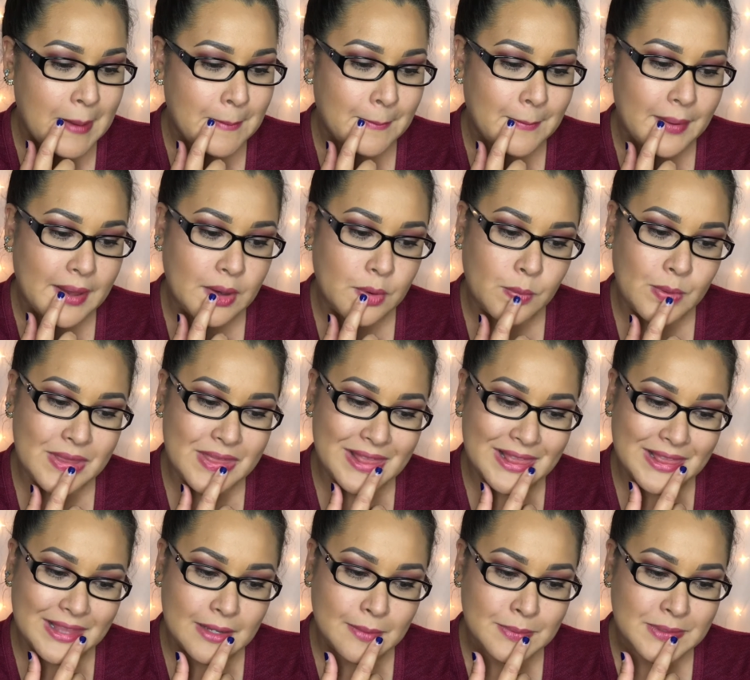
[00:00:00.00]
But with
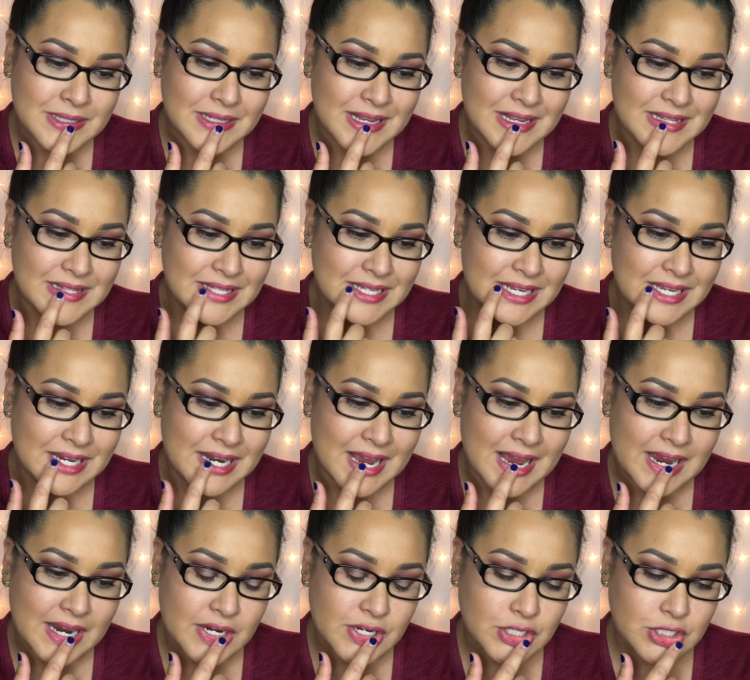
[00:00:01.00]
LipSense, it
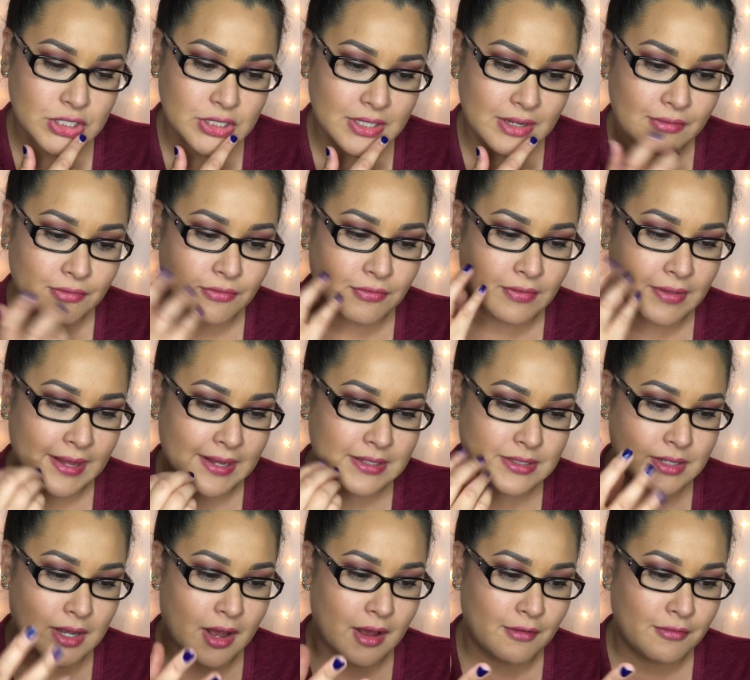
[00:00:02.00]
actually
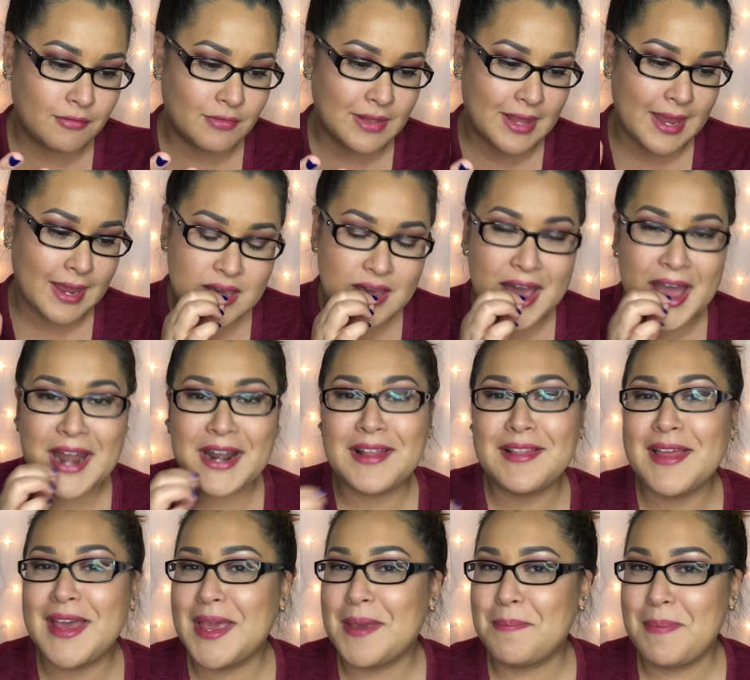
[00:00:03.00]
flakes off like kind of
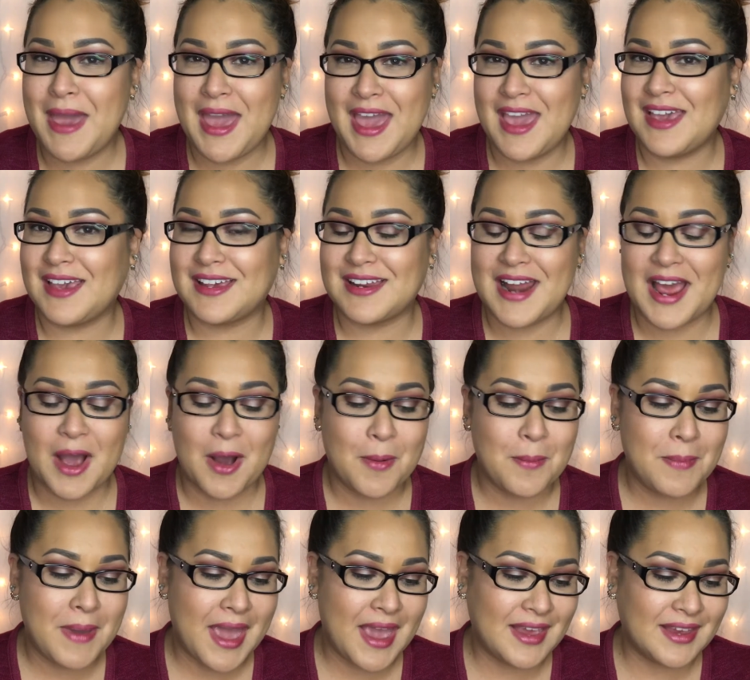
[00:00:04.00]
like paint, how
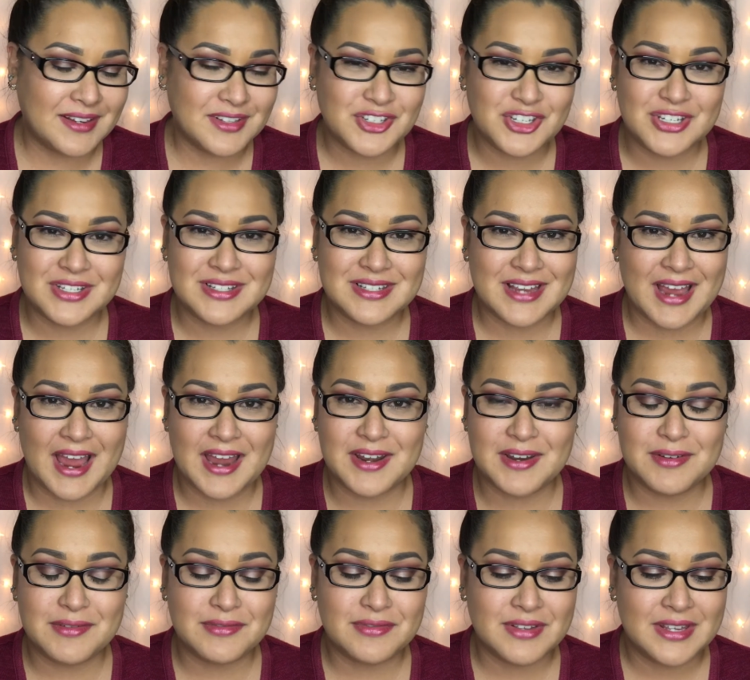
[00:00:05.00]
paint just
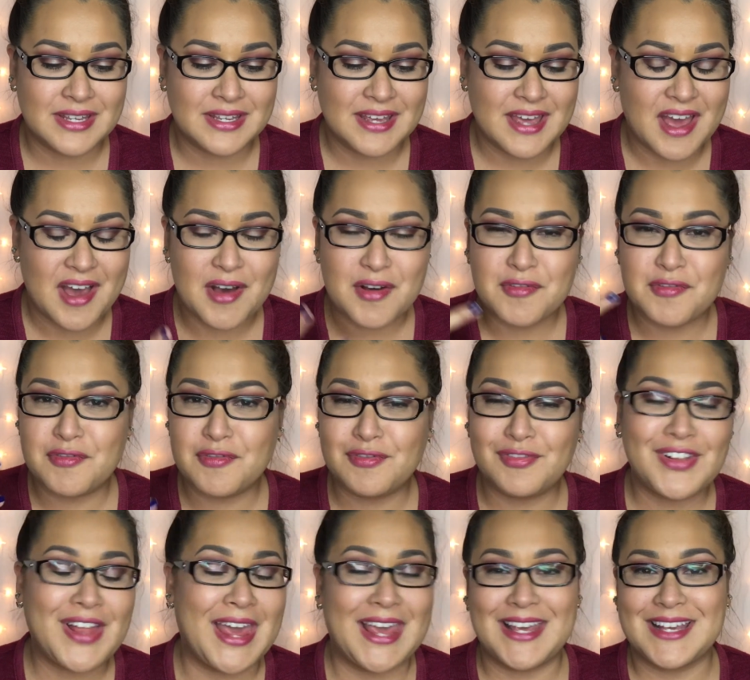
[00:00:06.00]
kind of
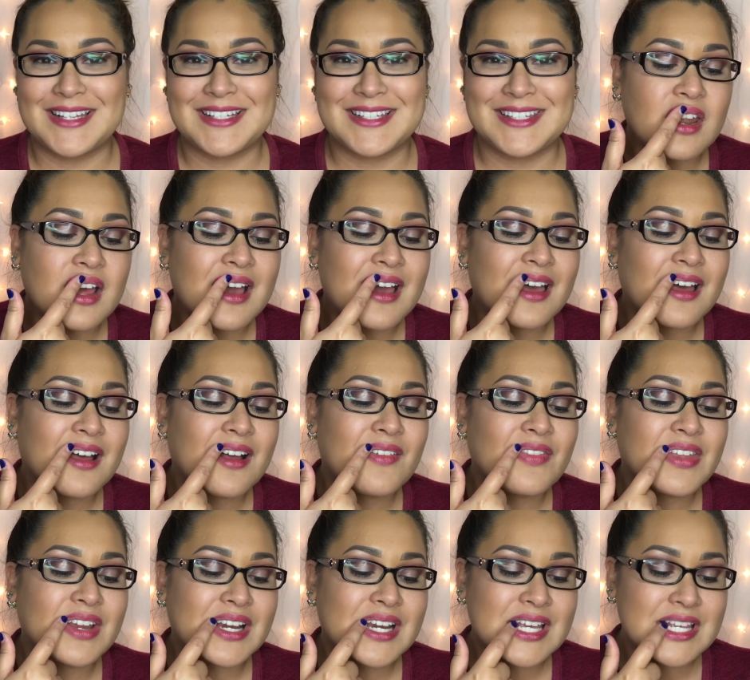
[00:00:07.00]
flakes.
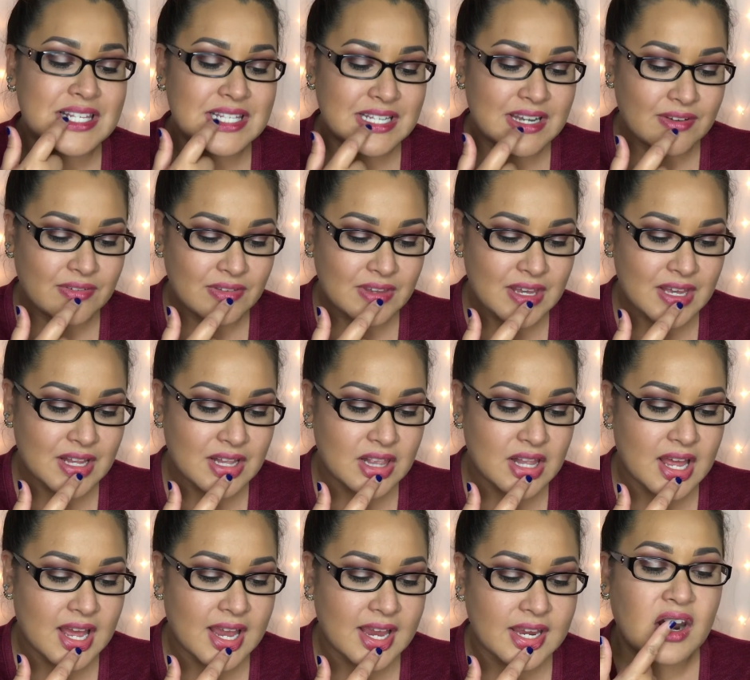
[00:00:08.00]
There is definitely a
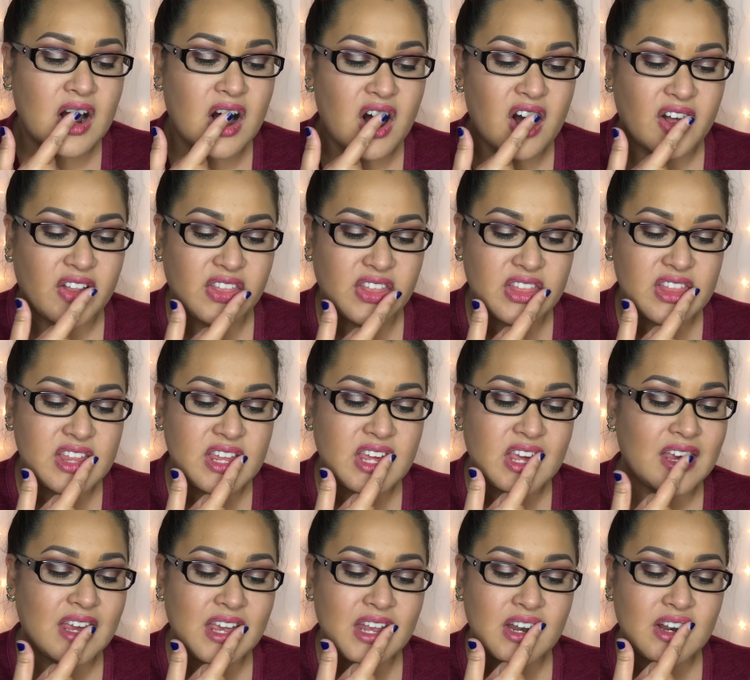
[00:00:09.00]
line on the
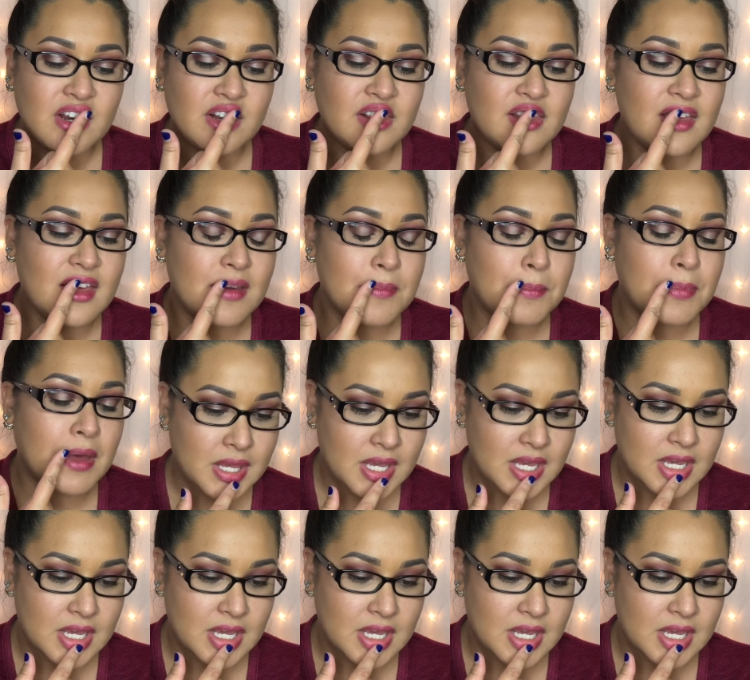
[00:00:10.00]
inner lip.